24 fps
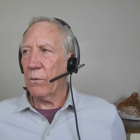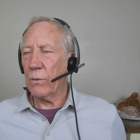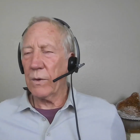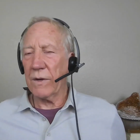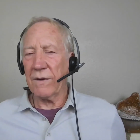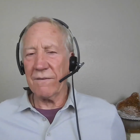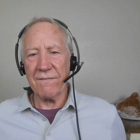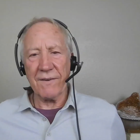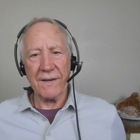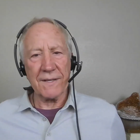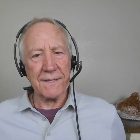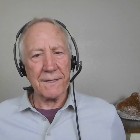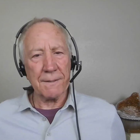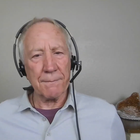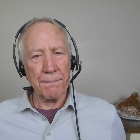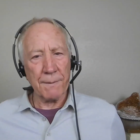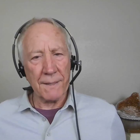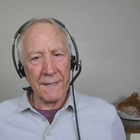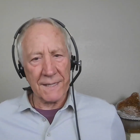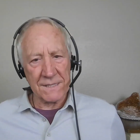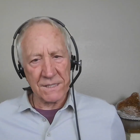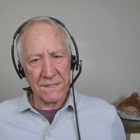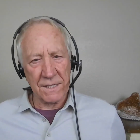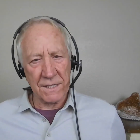we invented
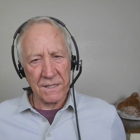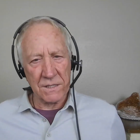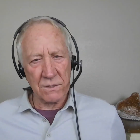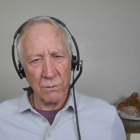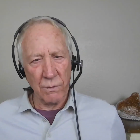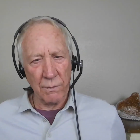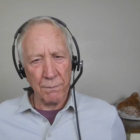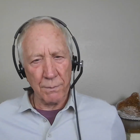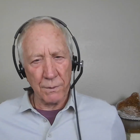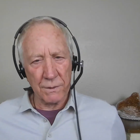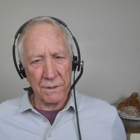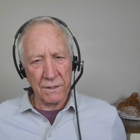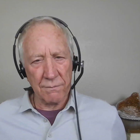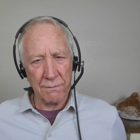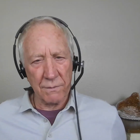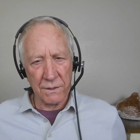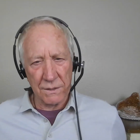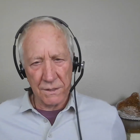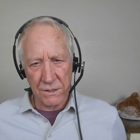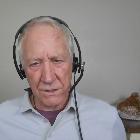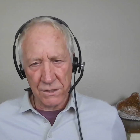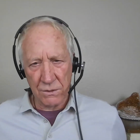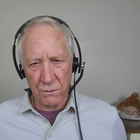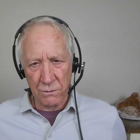plastics and we put them
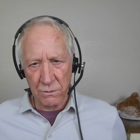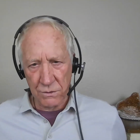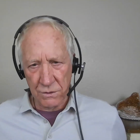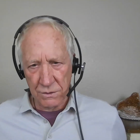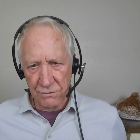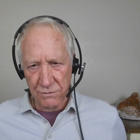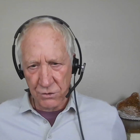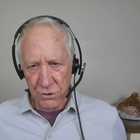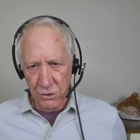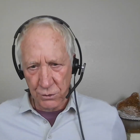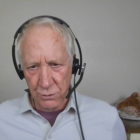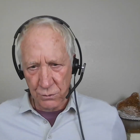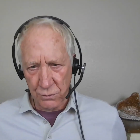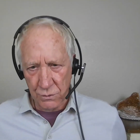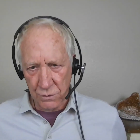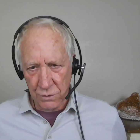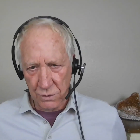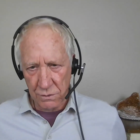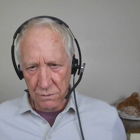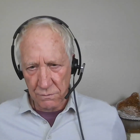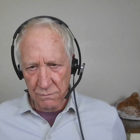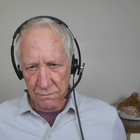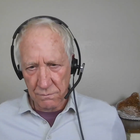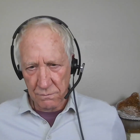on the soles of
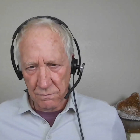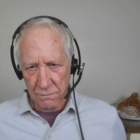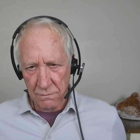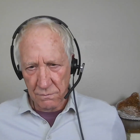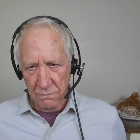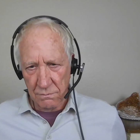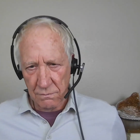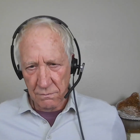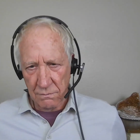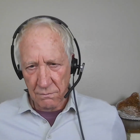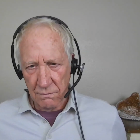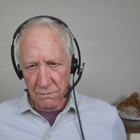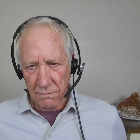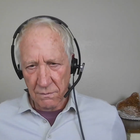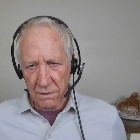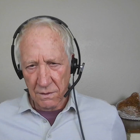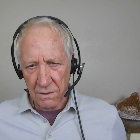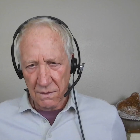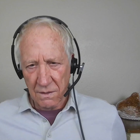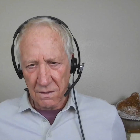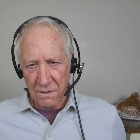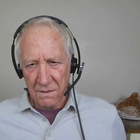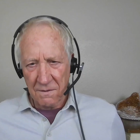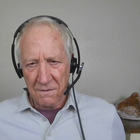shoes.
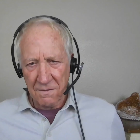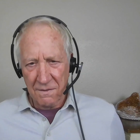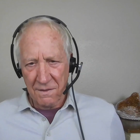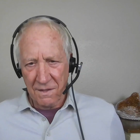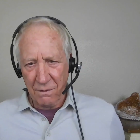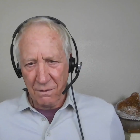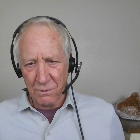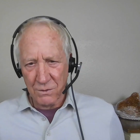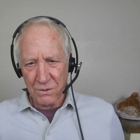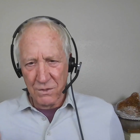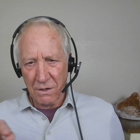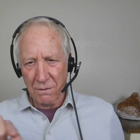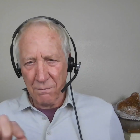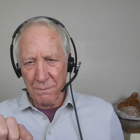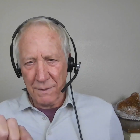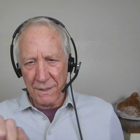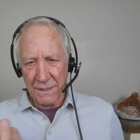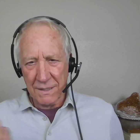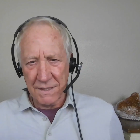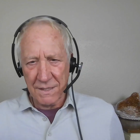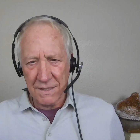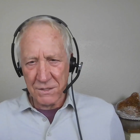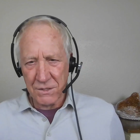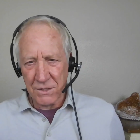That was our
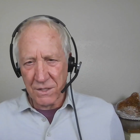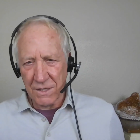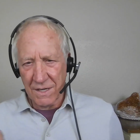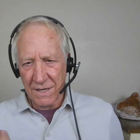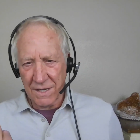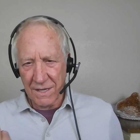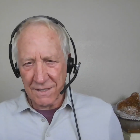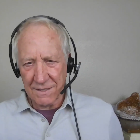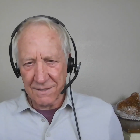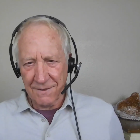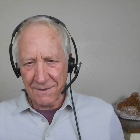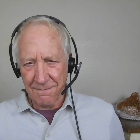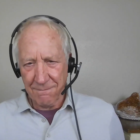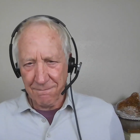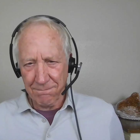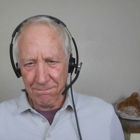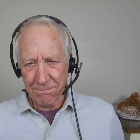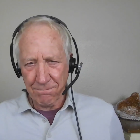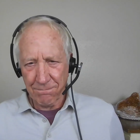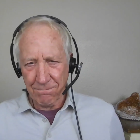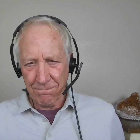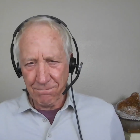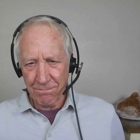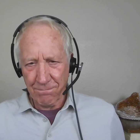big disconnect.
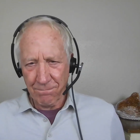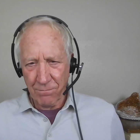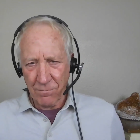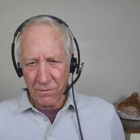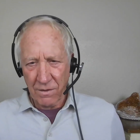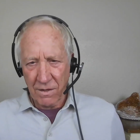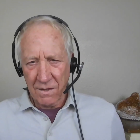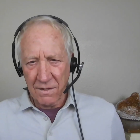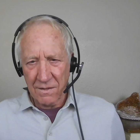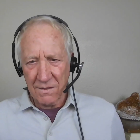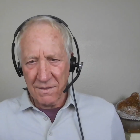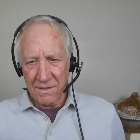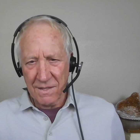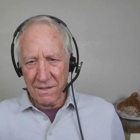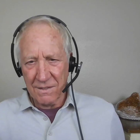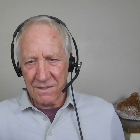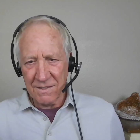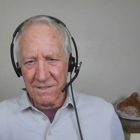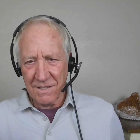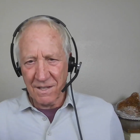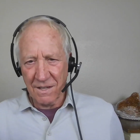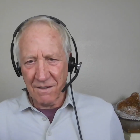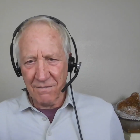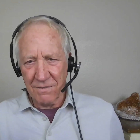
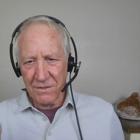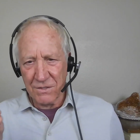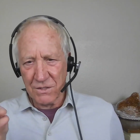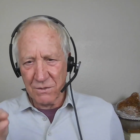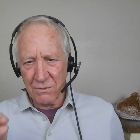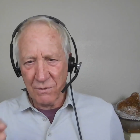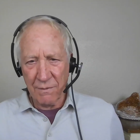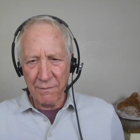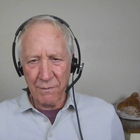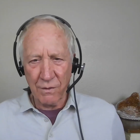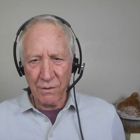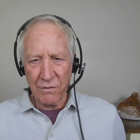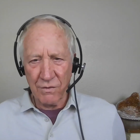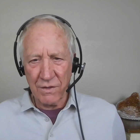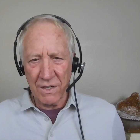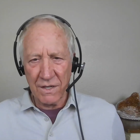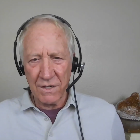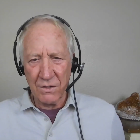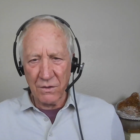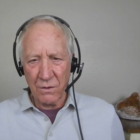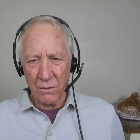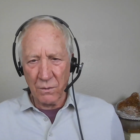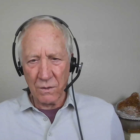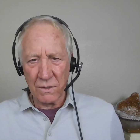Then television, we moved
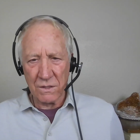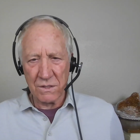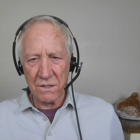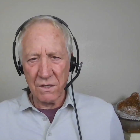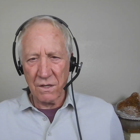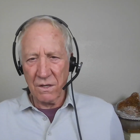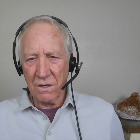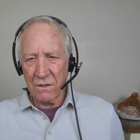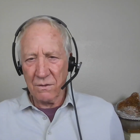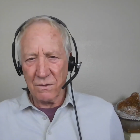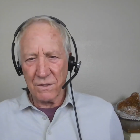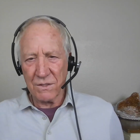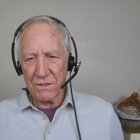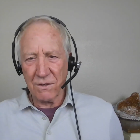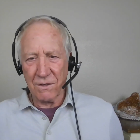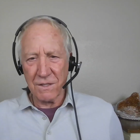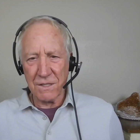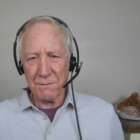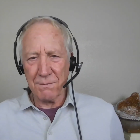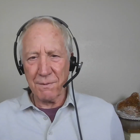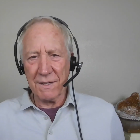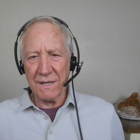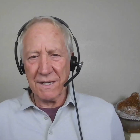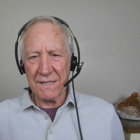indoors. We
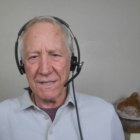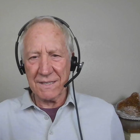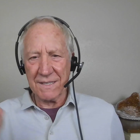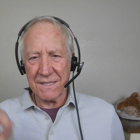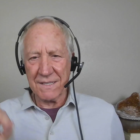started spending